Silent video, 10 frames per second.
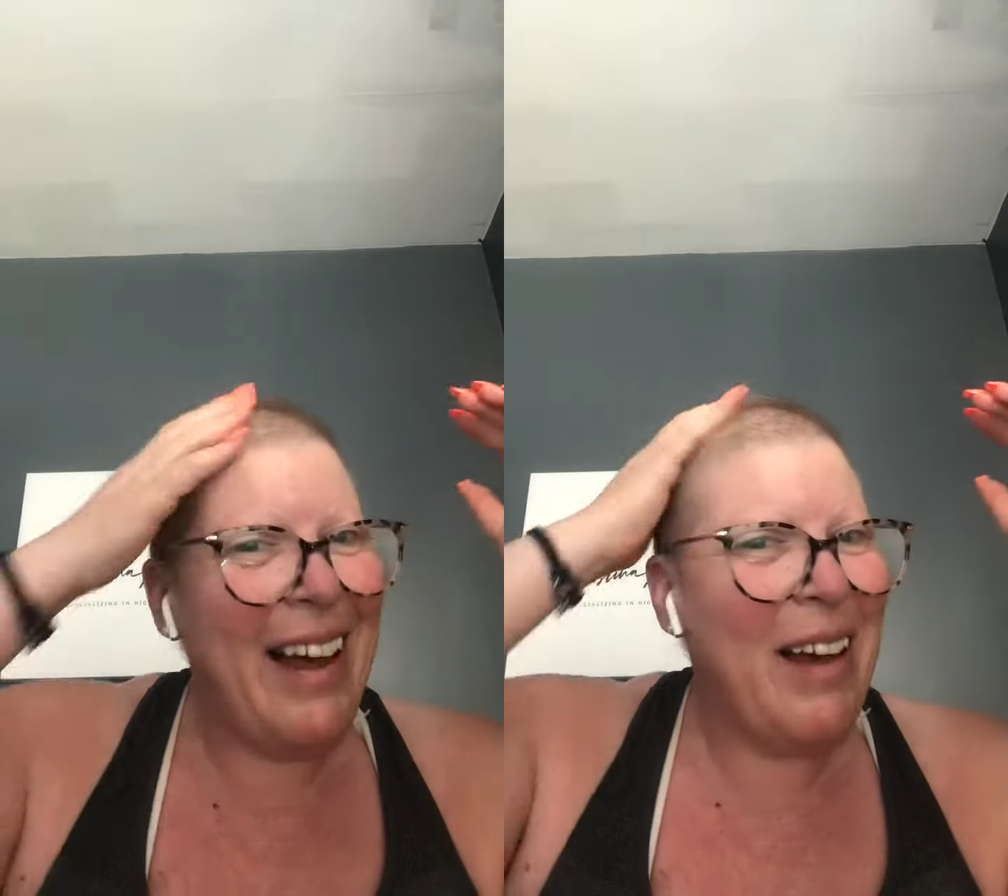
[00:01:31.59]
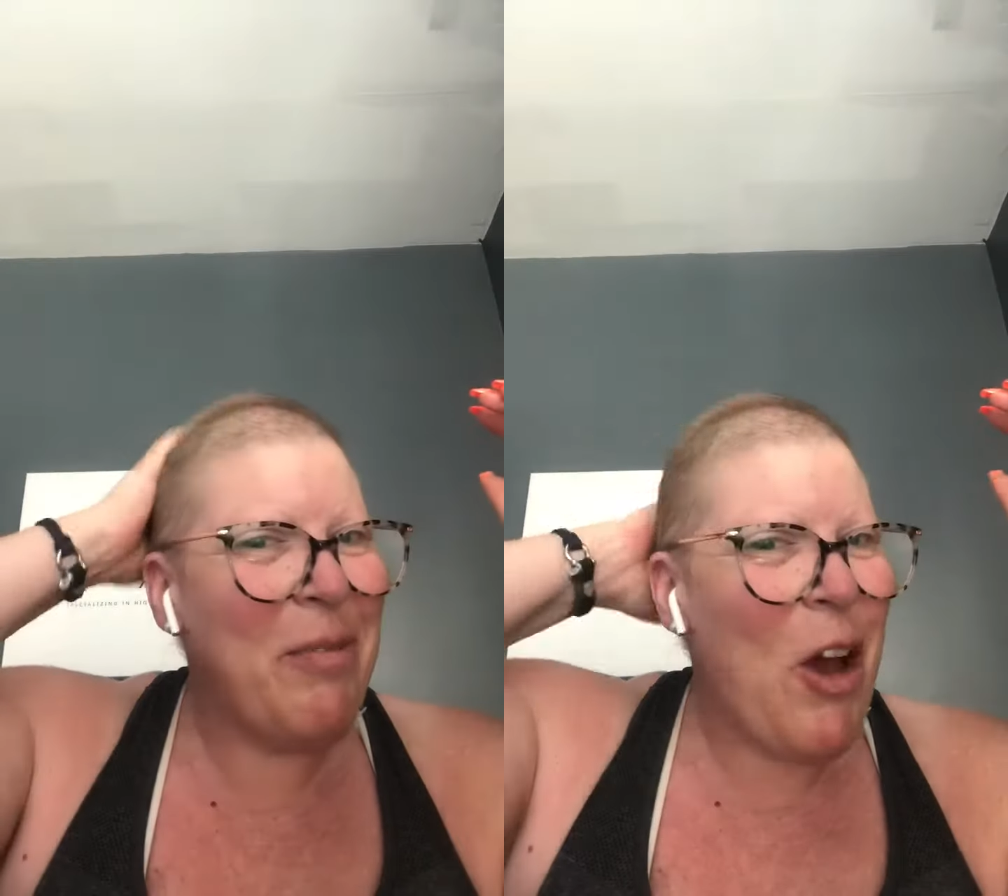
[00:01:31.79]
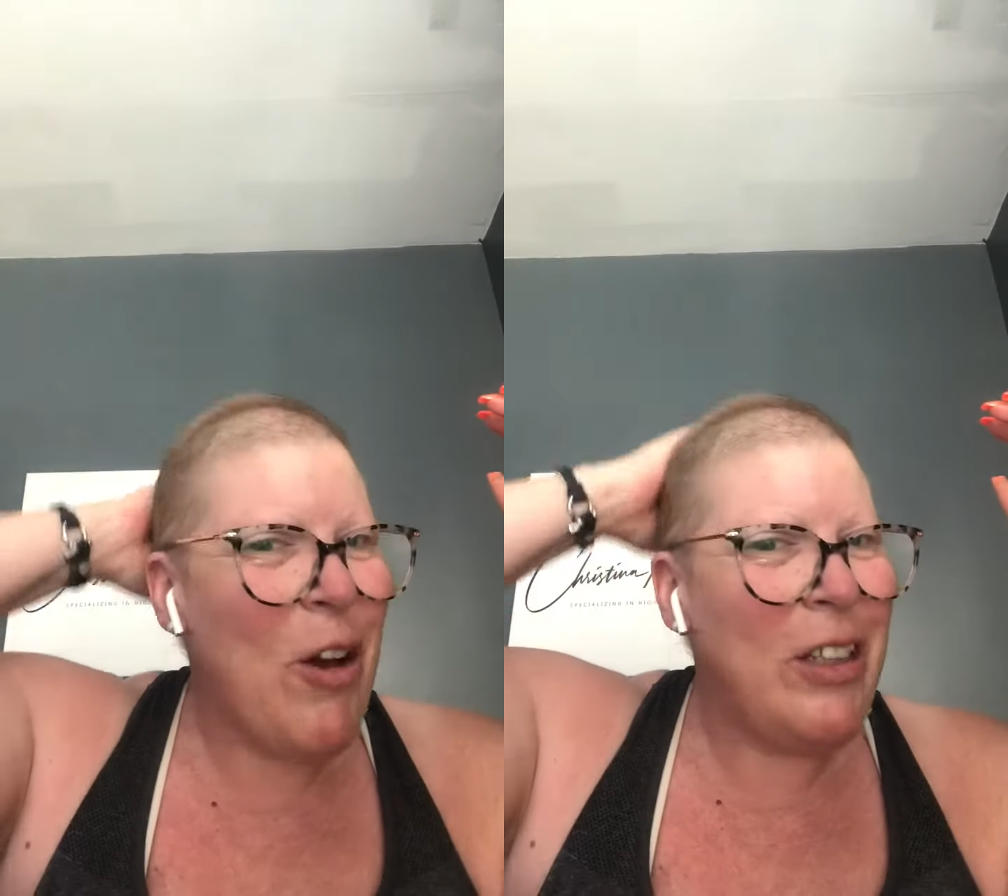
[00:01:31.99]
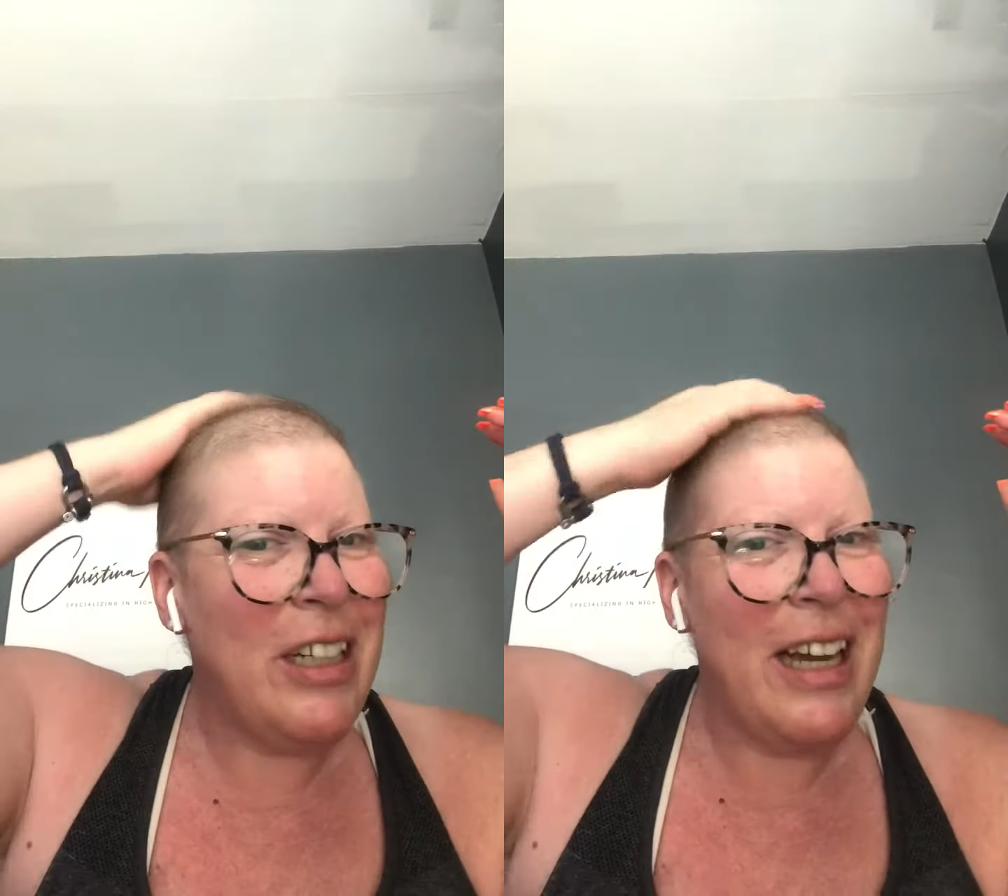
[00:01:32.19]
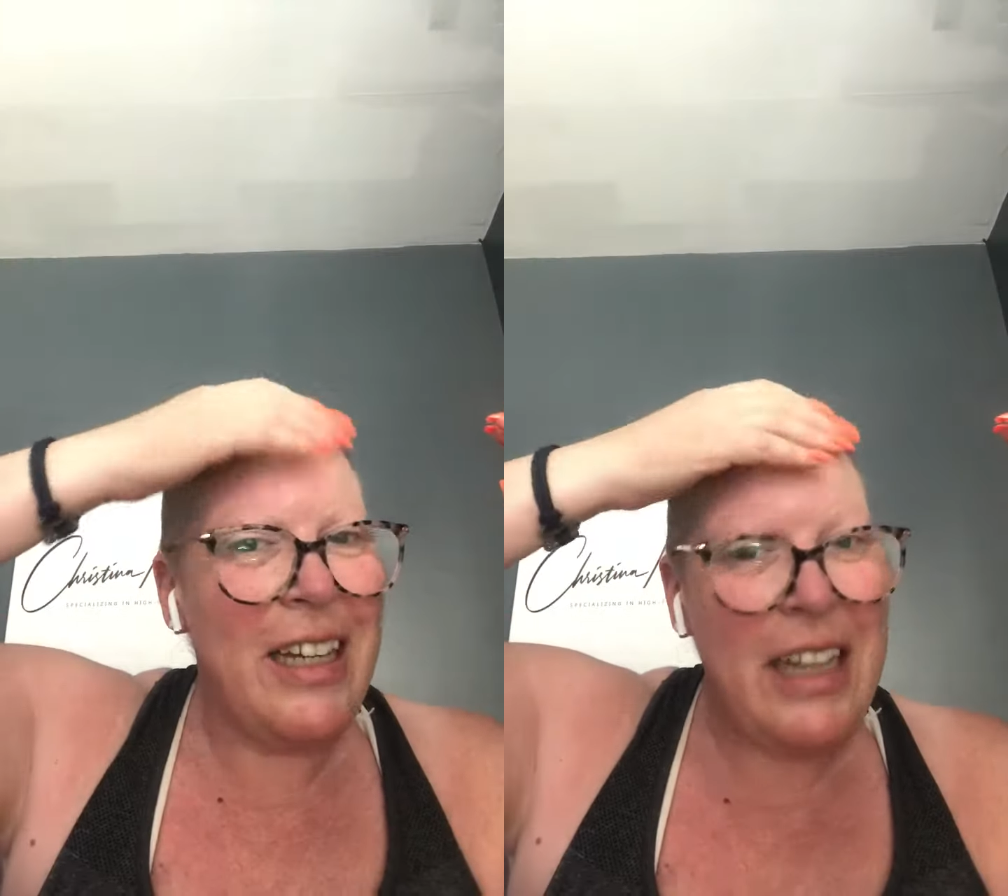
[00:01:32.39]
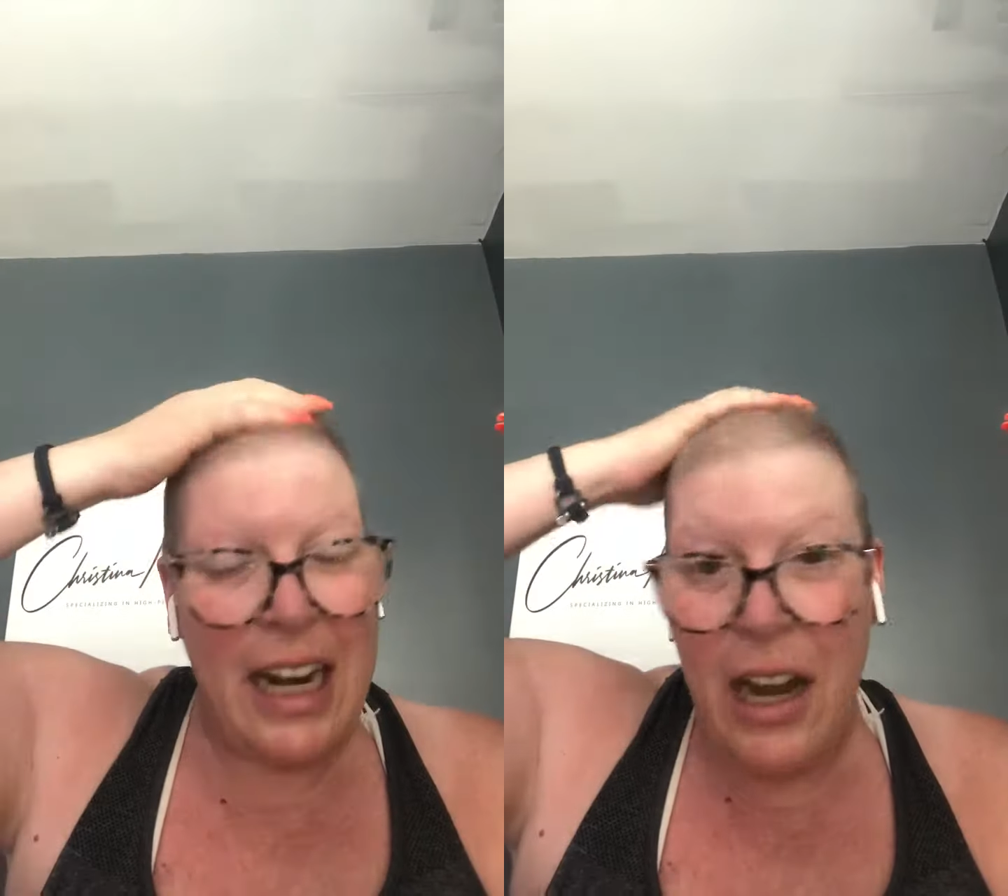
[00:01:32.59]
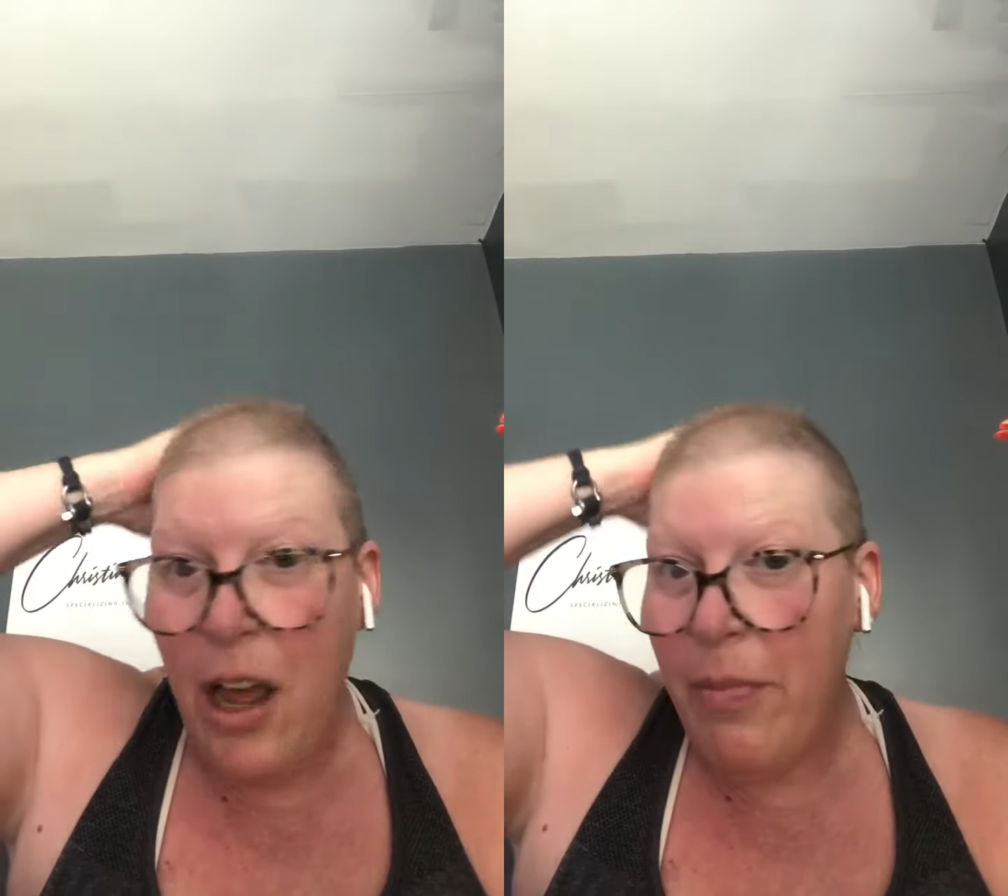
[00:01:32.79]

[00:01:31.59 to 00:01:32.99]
I'm going G.I. Jane.